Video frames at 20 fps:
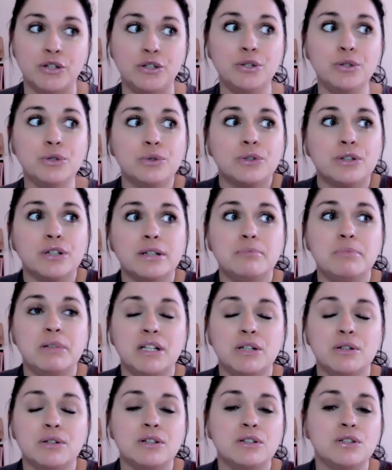you could
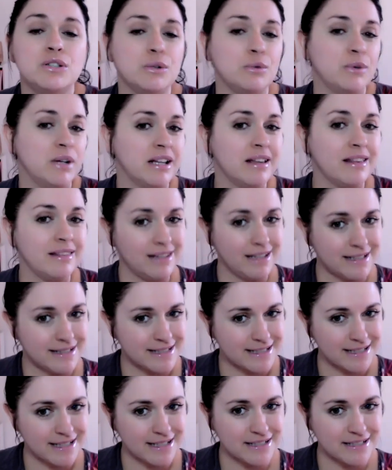be doing
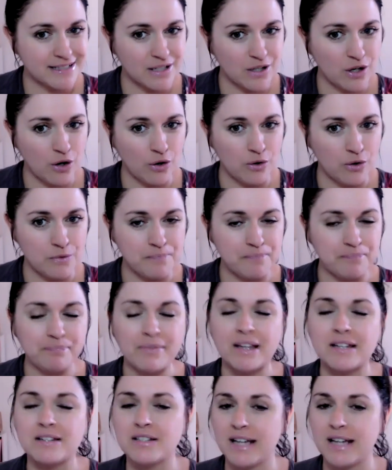these things at home
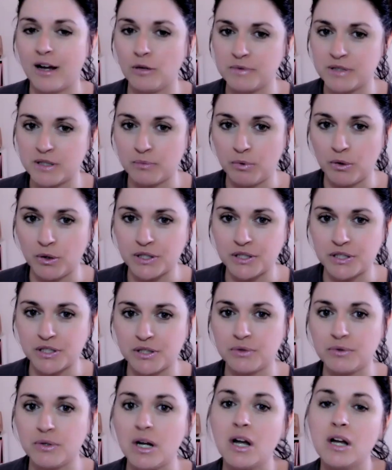to help support
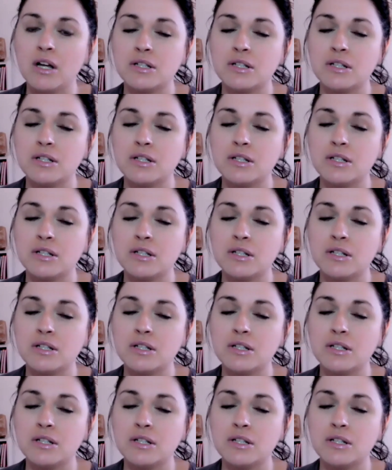you.